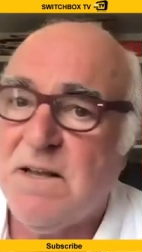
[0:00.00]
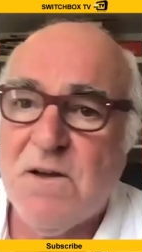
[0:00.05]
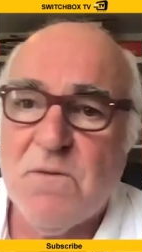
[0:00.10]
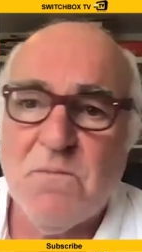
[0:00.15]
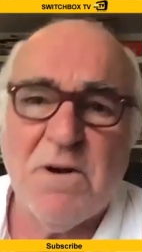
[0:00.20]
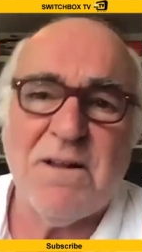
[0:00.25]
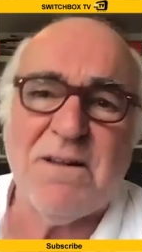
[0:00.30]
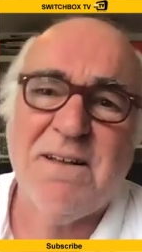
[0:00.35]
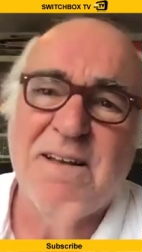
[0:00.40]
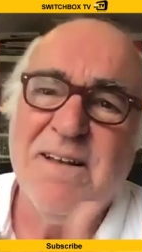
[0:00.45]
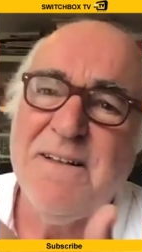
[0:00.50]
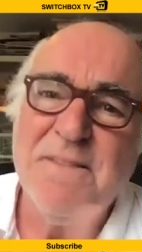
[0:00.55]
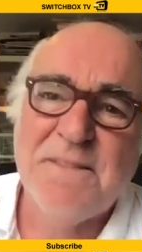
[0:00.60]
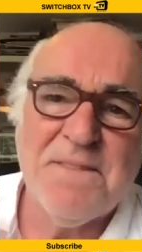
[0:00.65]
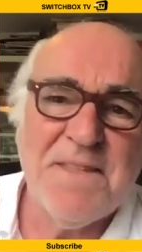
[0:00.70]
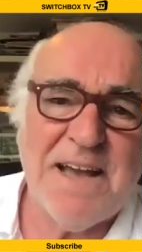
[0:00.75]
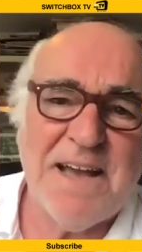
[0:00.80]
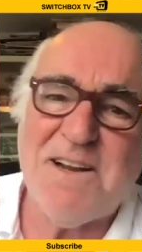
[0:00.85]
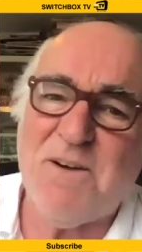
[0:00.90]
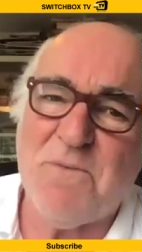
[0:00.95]
Well,
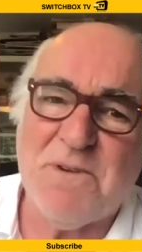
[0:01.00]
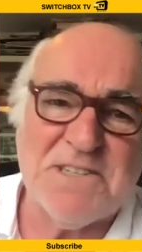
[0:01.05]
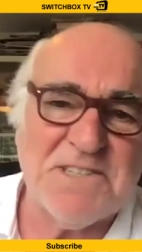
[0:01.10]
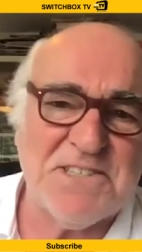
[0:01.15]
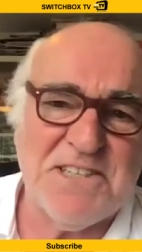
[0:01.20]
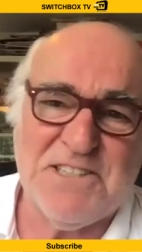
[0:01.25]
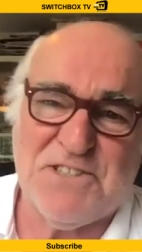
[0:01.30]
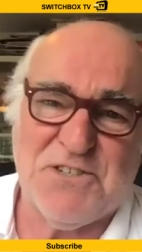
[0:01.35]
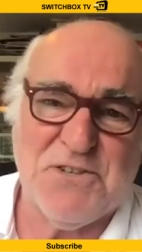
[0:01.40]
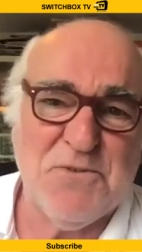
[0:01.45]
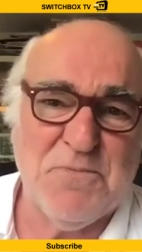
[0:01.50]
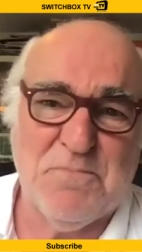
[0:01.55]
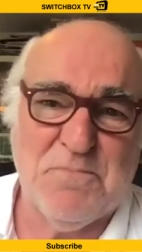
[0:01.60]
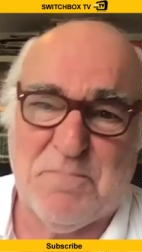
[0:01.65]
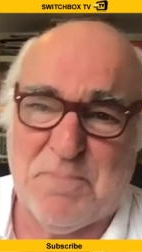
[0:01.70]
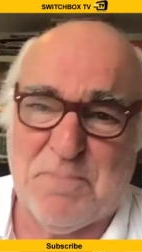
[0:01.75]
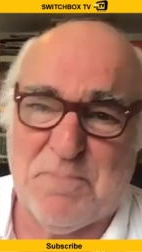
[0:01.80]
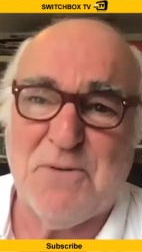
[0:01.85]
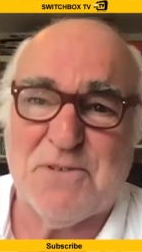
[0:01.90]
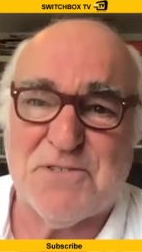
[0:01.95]
they don't want to see two
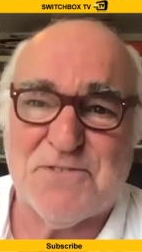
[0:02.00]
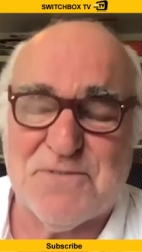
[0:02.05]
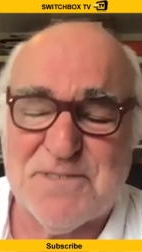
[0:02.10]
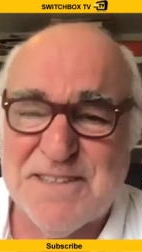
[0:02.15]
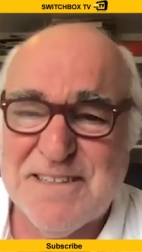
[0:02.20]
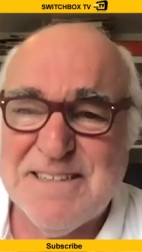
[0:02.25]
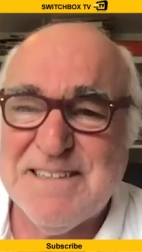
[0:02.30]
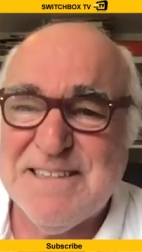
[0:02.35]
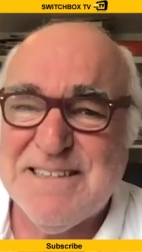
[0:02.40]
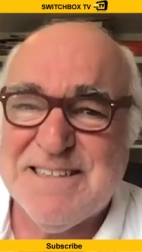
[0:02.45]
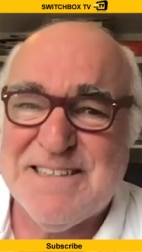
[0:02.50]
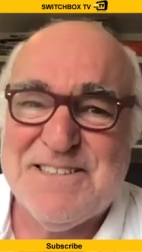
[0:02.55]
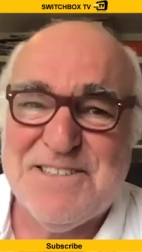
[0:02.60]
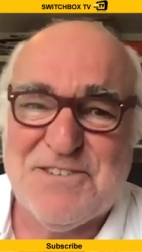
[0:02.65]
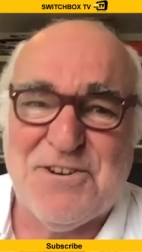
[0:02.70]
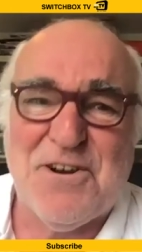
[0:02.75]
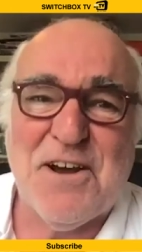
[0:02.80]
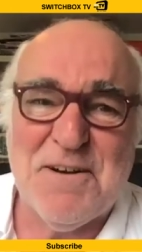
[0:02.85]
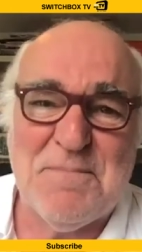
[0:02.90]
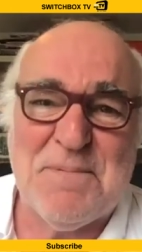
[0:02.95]
blokes
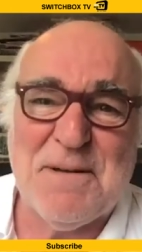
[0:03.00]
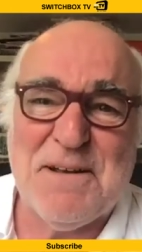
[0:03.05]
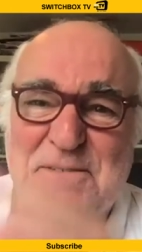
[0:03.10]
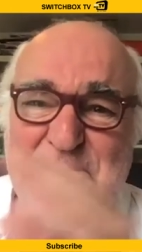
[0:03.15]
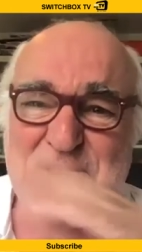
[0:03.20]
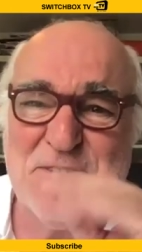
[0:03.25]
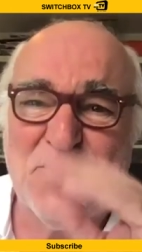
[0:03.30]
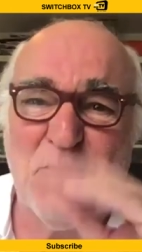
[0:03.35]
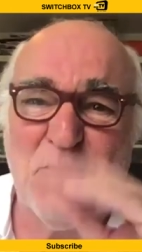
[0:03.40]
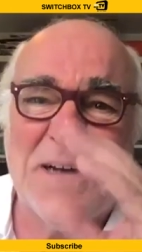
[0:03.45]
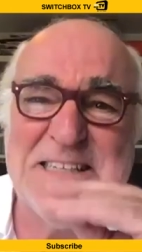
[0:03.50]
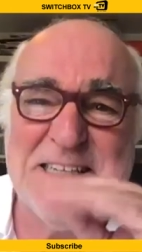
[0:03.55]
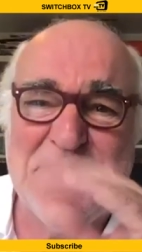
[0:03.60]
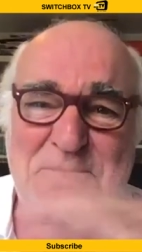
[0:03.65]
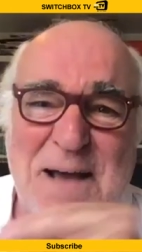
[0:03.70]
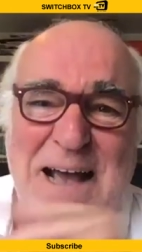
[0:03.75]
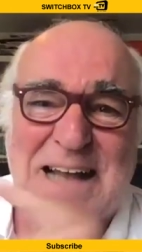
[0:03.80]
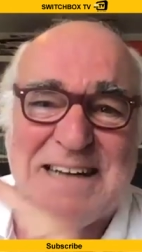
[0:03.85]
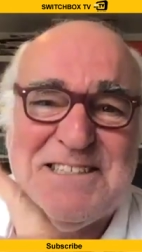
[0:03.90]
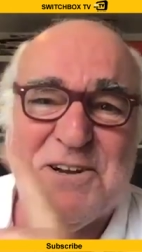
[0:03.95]
trying to be witty
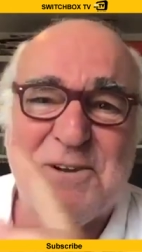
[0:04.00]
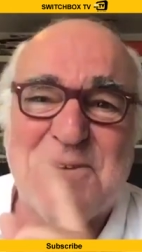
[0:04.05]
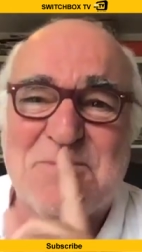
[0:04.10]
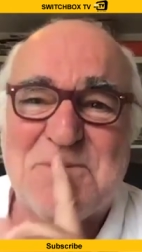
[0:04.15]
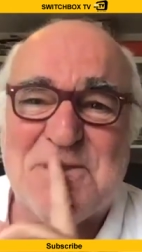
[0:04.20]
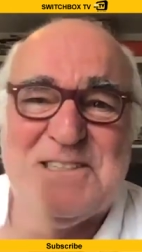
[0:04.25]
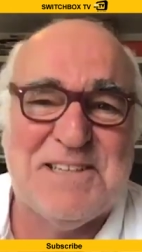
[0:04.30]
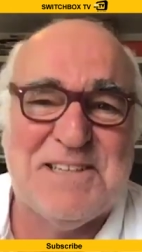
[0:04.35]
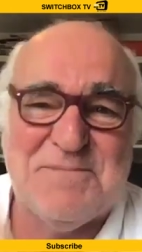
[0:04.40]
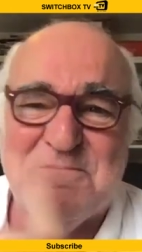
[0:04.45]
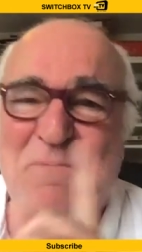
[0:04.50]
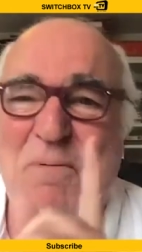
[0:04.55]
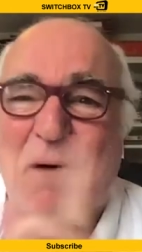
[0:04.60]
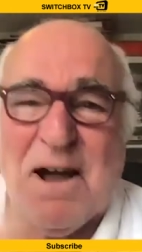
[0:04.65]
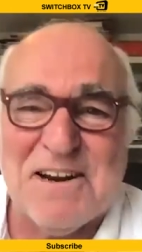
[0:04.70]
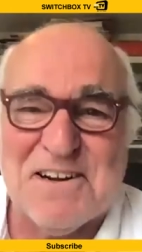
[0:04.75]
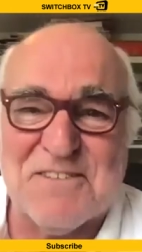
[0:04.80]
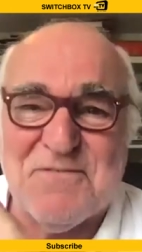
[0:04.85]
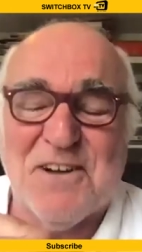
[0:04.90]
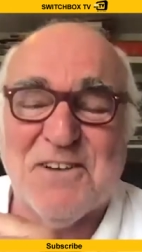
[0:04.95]
banter with this
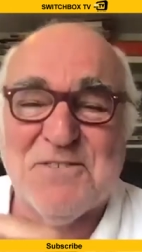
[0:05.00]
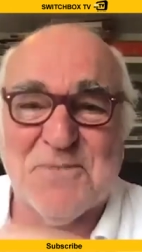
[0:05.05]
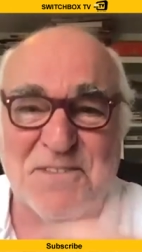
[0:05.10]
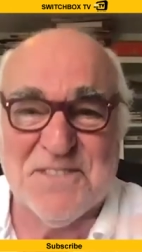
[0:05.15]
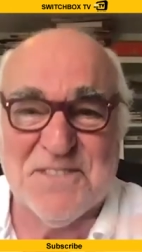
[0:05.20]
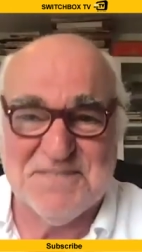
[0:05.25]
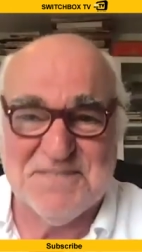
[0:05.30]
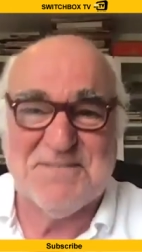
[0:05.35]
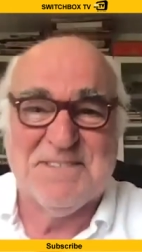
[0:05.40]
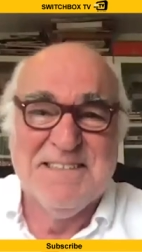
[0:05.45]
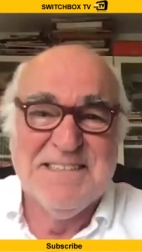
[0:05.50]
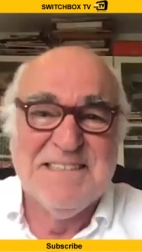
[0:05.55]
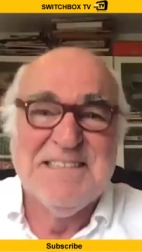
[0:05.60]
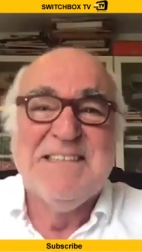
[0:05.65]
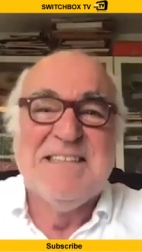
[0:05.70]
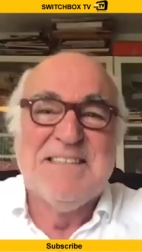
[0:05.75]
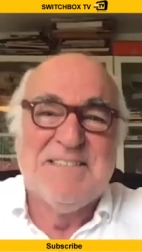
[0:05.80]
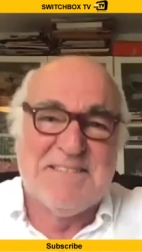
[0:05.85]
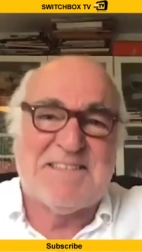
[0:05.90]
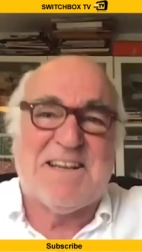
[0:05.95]
microphone while the
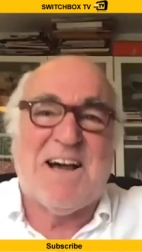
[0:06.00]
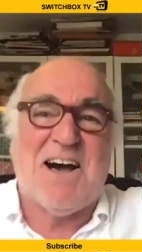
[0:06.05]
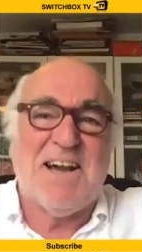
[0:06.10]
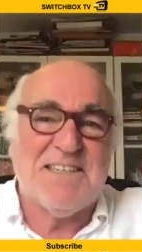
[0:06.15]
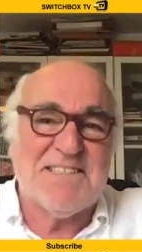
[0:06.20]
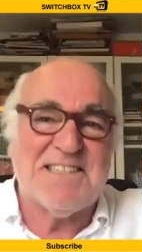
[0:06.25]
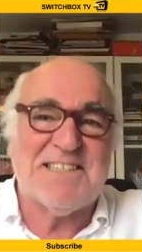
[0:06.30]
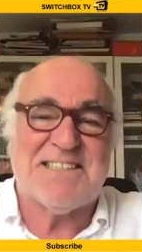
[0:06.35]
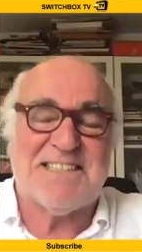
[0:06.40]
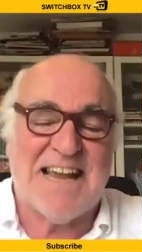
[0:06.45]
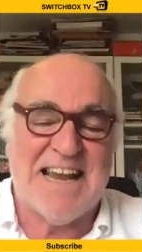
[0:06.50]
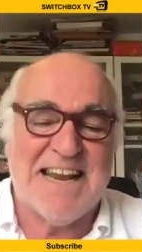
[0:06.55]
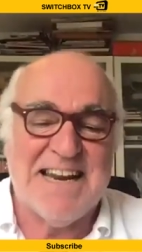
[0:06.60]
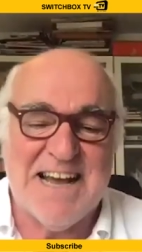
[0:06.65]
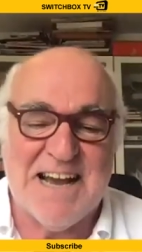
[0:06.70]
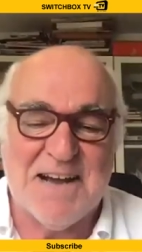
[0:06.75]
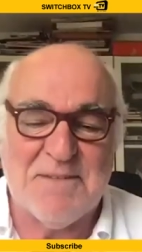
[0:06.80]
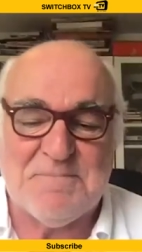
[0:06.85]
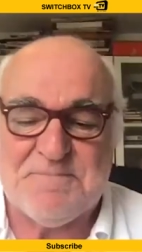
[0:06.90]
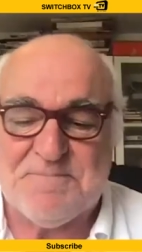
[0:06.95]
guys are setting
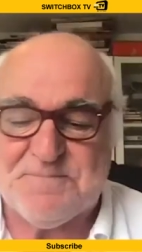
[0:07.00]
up.